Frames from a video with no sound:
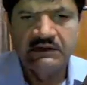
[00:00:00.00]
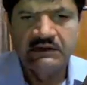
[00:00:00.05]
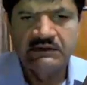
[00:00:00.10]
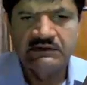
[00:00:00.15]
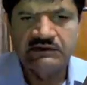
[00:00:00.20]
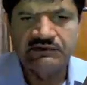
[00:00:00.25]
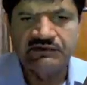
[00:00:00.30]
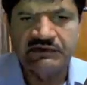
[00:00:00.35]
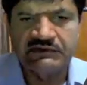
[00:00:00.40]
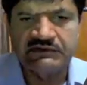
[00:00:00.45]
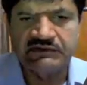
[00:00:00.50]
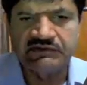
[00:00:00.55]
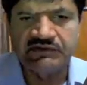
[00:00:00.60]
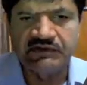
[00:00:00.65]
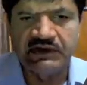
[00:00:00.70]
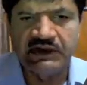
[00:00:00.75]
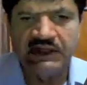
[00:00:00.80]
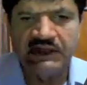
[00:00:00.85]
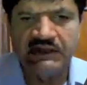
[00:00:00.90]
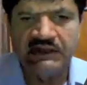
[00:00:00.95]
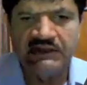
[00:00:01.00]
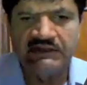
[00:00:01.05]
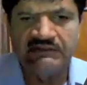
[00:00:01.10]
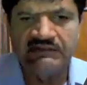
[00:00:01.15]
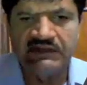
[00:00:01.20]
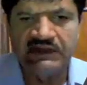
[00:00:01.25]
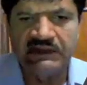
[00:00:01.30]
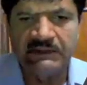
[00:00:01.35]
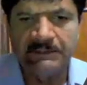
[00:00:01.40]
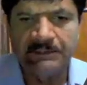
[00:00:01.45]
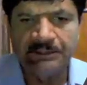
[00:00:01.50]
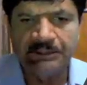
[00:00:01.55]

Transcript: So first of all, I'll give the